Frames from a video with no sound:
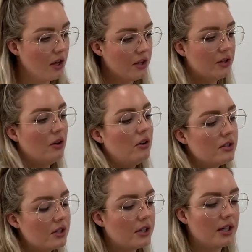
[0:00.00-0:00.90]
You're
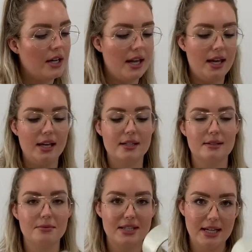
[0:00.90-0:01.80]
also going to need
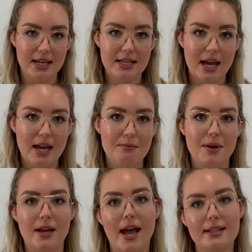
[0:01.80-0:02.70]
some sticky tape
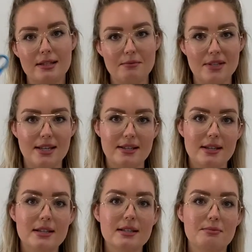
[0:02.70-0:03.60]
and some
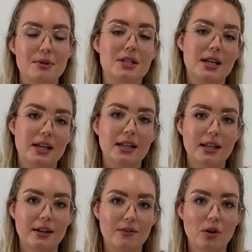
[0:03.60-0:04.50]
scissors, particularly
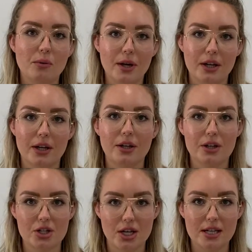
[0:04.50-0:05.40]
if you're working on a
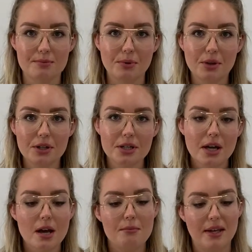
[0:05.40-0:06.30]
cheese board,
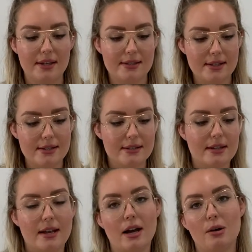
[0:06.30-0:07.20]
because this is
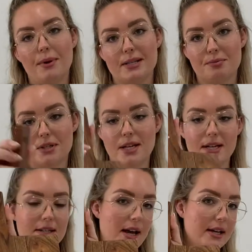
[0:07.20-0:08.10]
going to help us
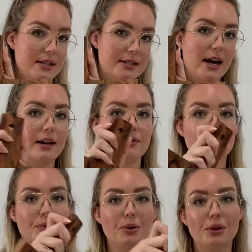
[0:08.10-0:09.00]
protect the underside of the
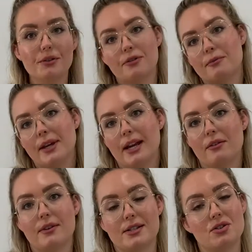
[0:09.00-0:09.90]
board from getting
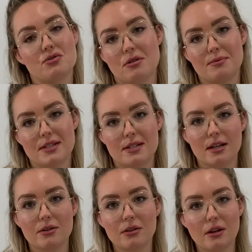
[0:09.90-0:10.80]
resin drips
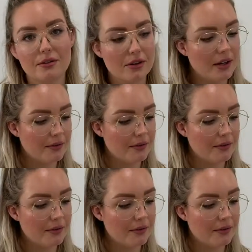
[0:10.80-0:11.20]
stuck all over it.